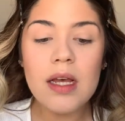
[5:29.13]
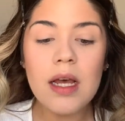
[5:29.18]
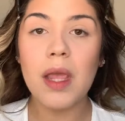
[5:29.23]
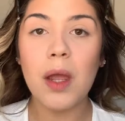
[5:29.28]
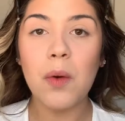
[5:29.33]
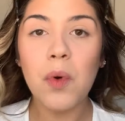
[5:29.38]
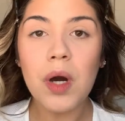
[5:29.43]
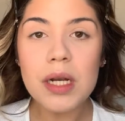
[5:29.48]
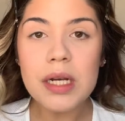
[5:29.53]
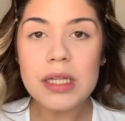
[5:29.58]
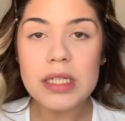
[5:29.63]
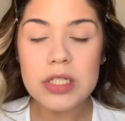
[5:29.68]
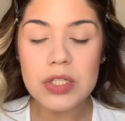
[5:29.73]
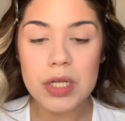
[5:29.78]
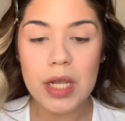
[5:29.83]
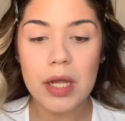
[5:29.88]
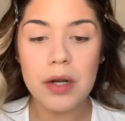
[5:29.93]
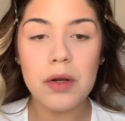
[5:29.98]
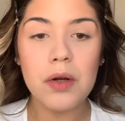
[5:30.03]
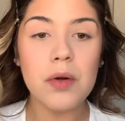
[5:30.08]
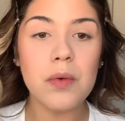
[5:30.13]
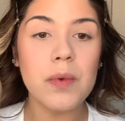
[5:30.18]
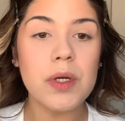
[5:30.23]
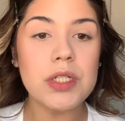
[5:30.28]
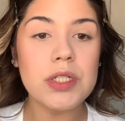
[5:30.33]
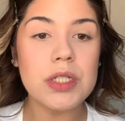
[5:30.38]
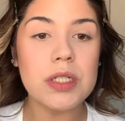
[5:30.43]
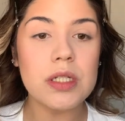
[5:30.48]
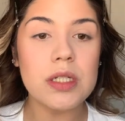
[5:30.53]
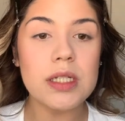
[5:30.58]
I wanted this channel
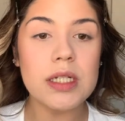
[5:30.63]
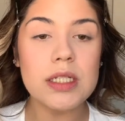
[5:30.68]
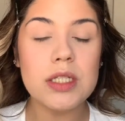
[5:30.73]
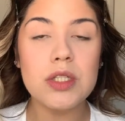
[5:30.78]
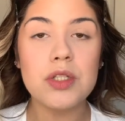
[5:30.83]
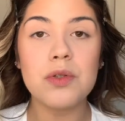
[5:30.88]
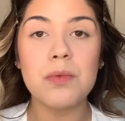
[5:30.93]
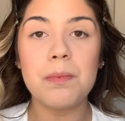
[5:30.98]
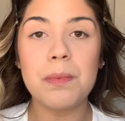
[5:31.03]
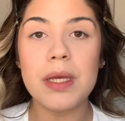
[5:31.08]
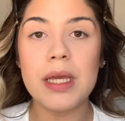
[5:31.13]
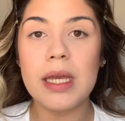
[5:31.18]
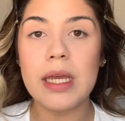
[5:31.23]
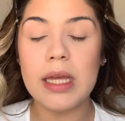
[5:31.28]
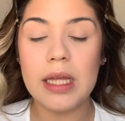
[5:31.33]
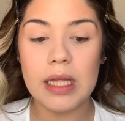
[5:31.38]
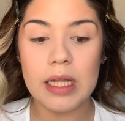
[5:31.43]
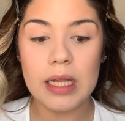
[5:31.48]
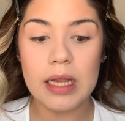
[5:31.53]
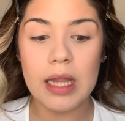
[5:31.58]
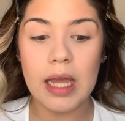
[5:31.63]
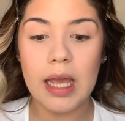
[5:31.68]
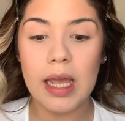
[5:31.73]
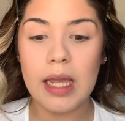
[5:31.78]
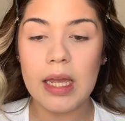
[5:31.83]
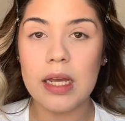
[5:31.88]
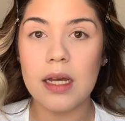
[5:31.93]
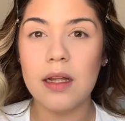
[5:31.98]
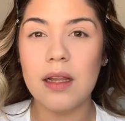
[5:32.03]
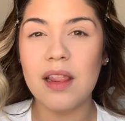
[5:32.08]
originally to be
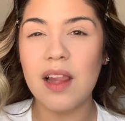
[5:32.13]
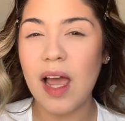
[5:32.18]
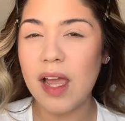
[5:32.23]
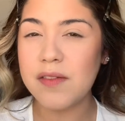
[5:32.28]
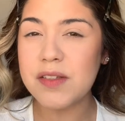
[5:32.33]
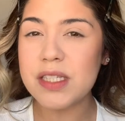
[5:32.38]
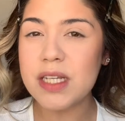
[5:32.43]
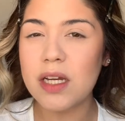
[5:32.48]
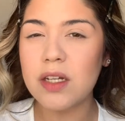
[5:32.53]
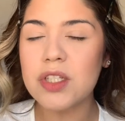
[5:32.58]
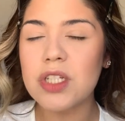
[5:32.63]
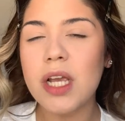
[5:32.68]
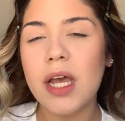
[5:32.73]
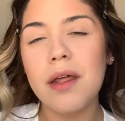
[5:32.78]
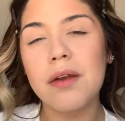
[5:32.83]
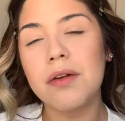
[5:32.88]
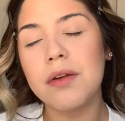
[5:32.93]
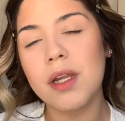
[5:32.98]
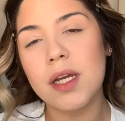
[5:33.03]
like a lifestyle channel,